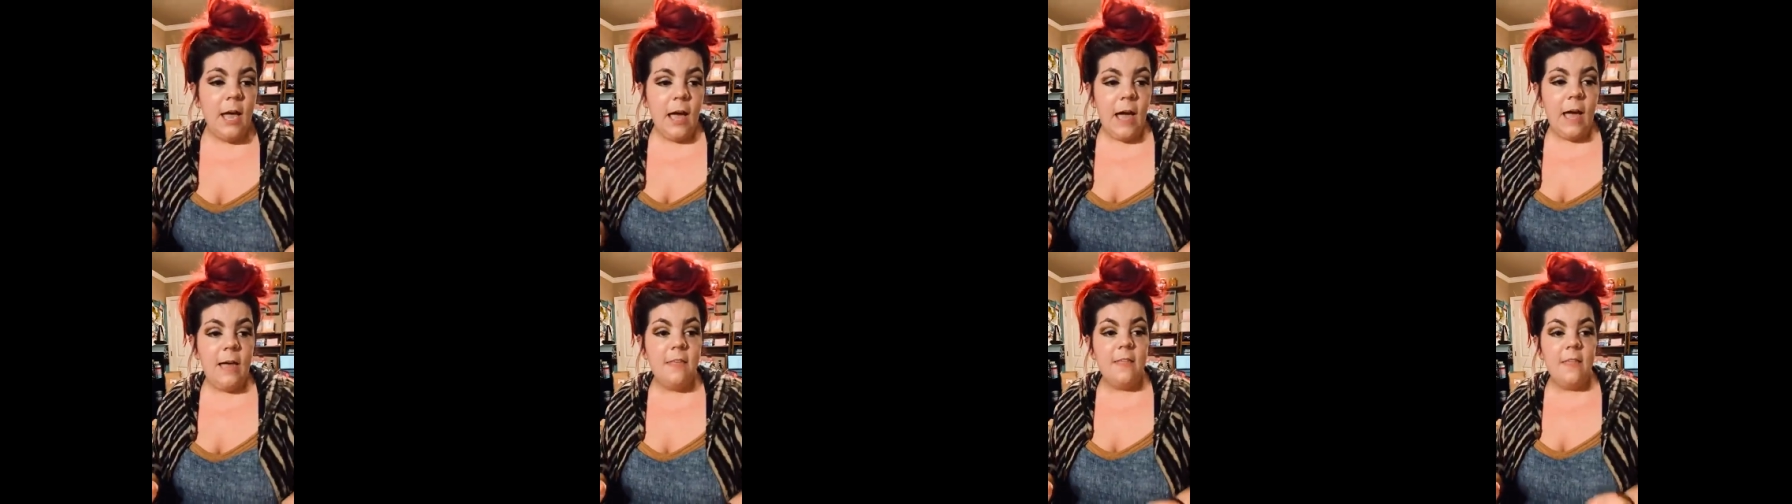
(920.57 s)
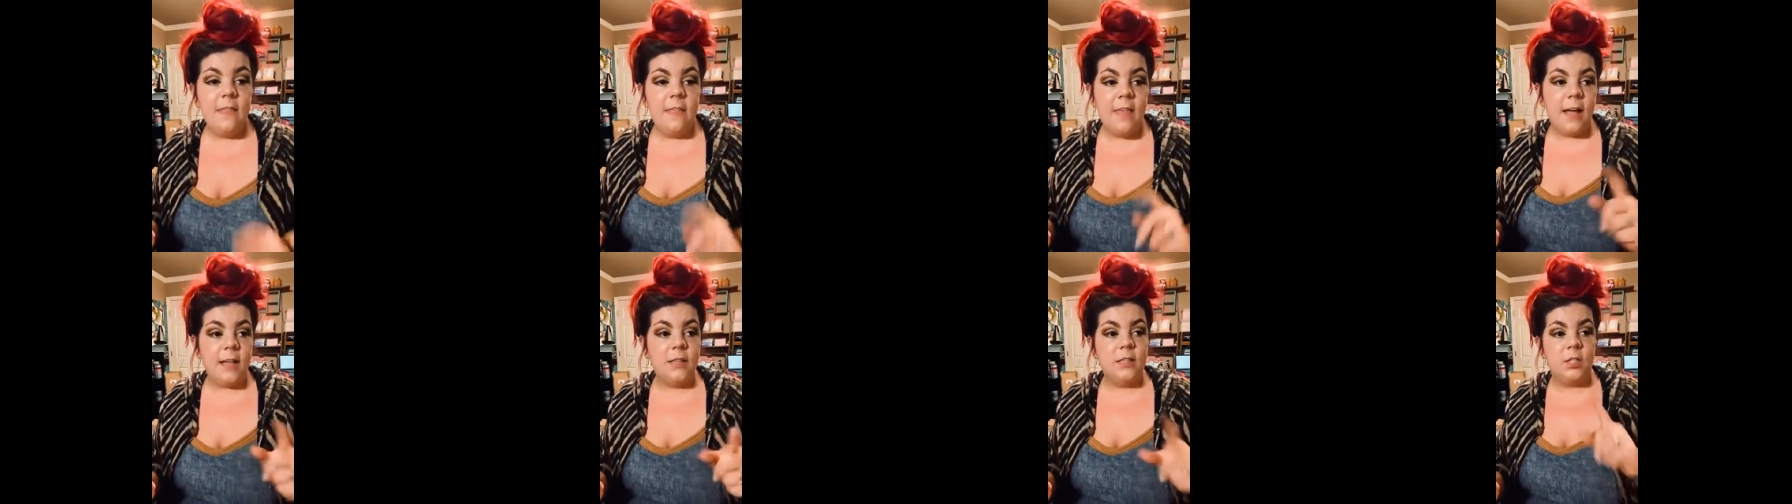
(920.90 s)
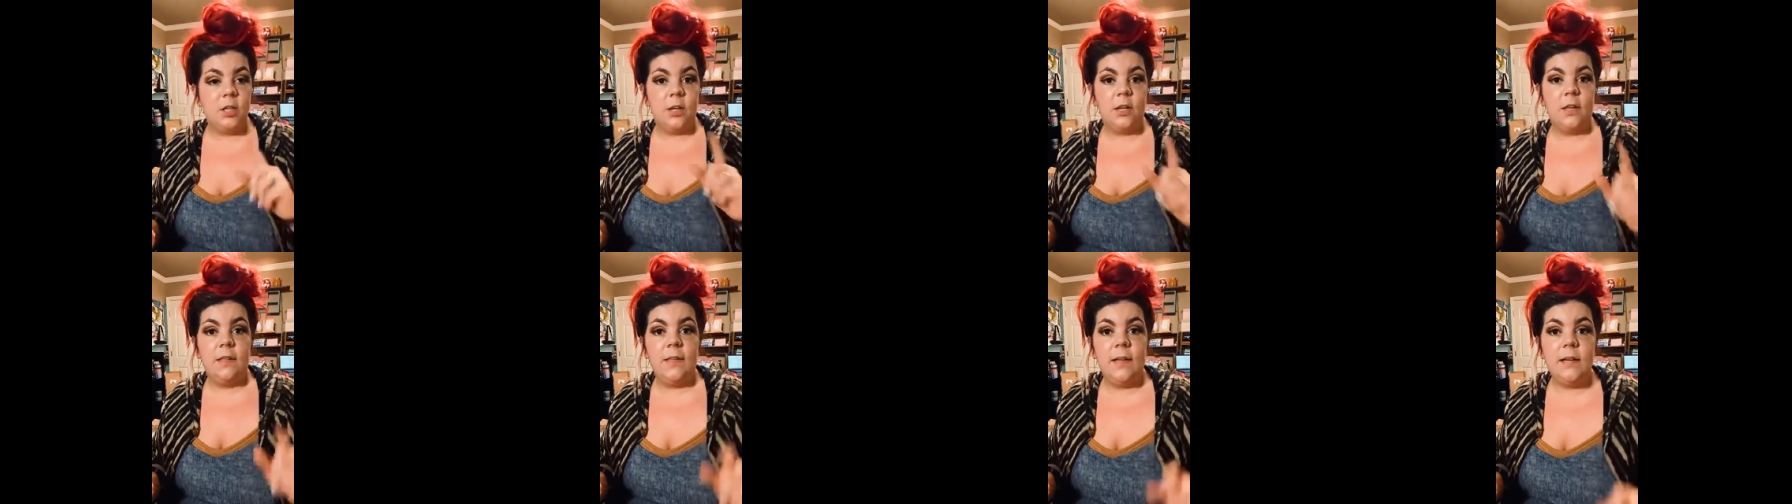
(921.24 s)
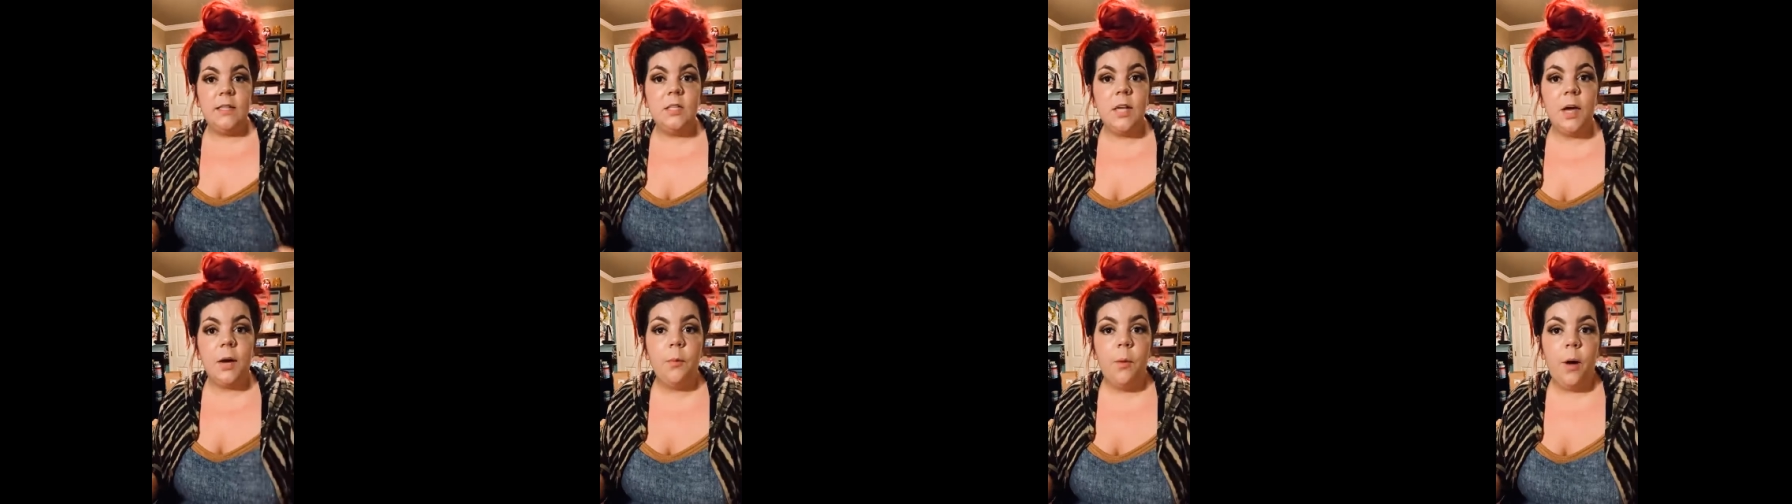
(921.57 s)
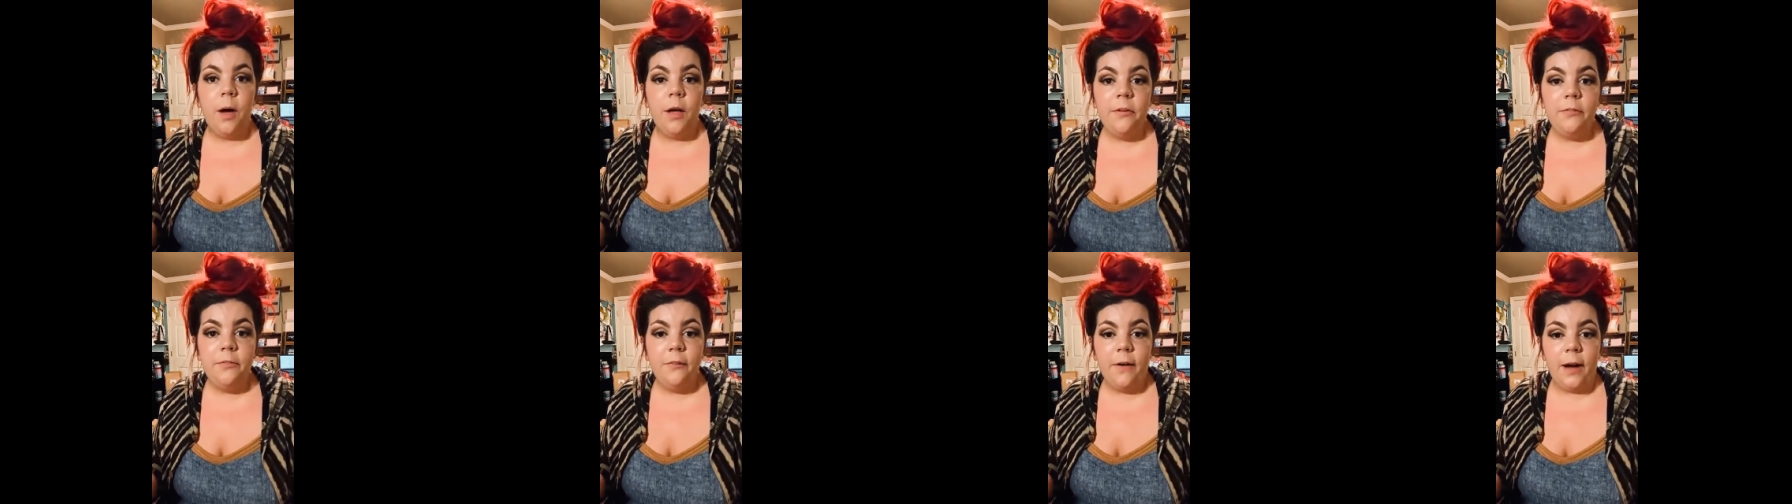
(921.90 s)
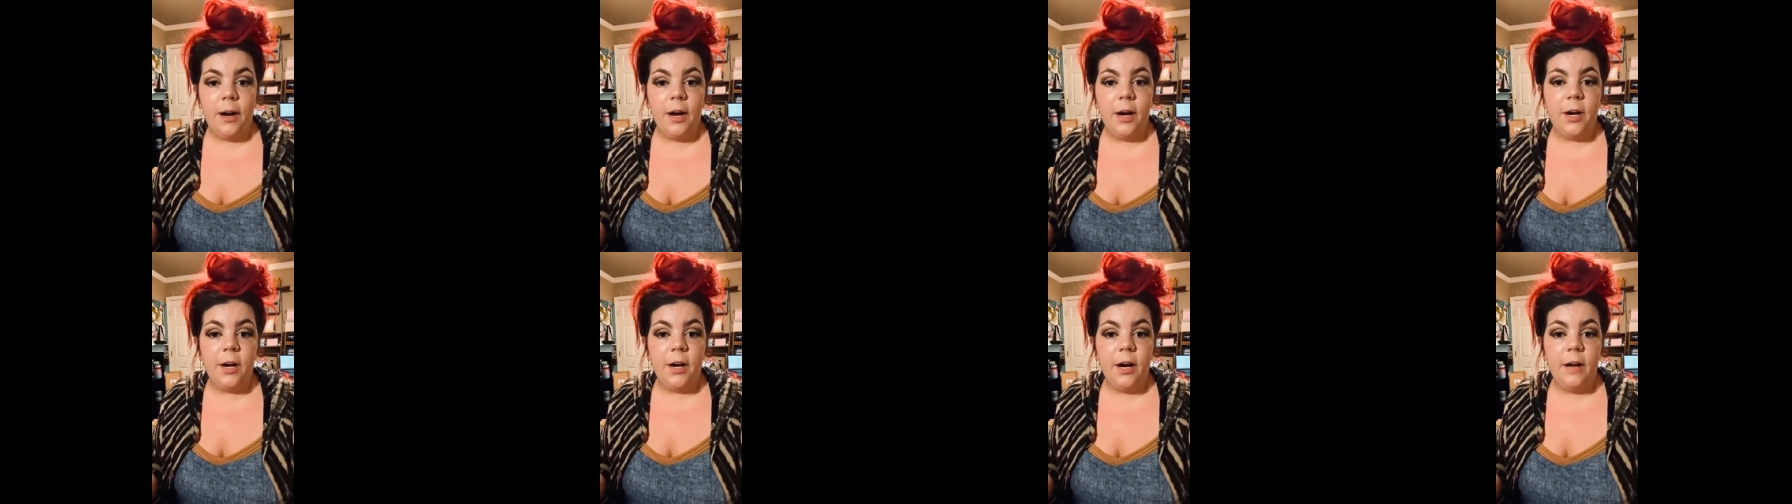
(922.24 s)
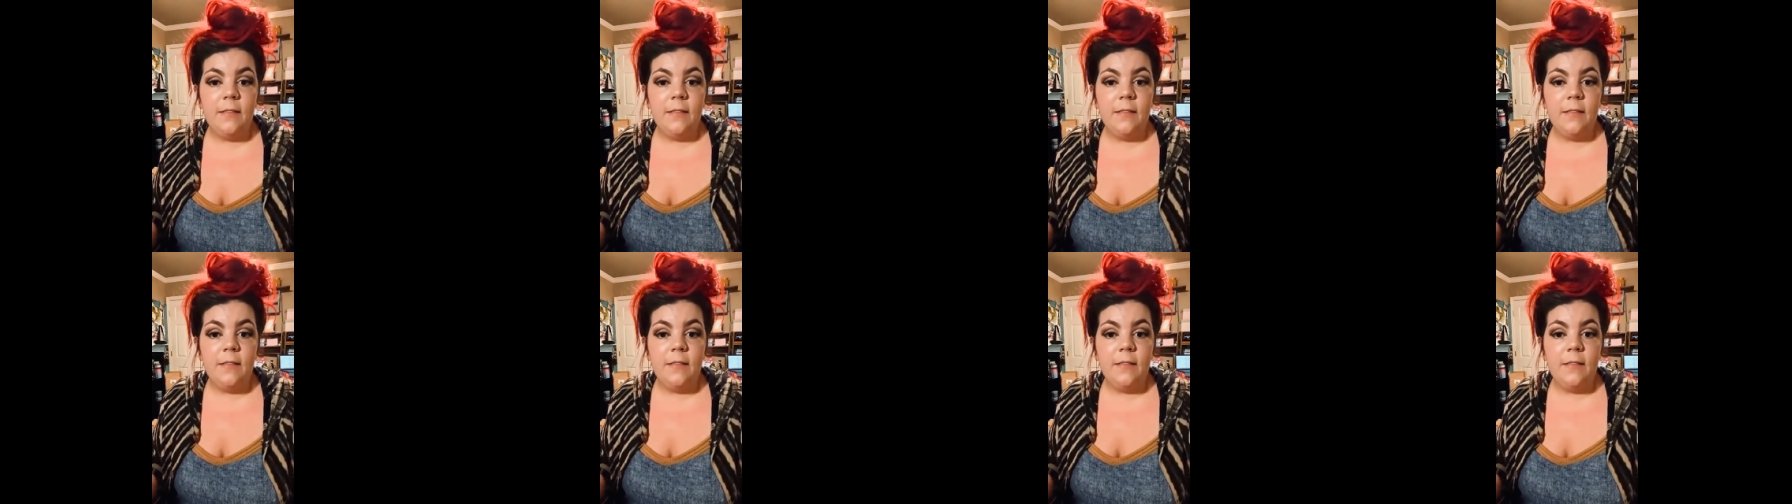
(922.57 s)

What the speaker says: and then that circulates like wildfire,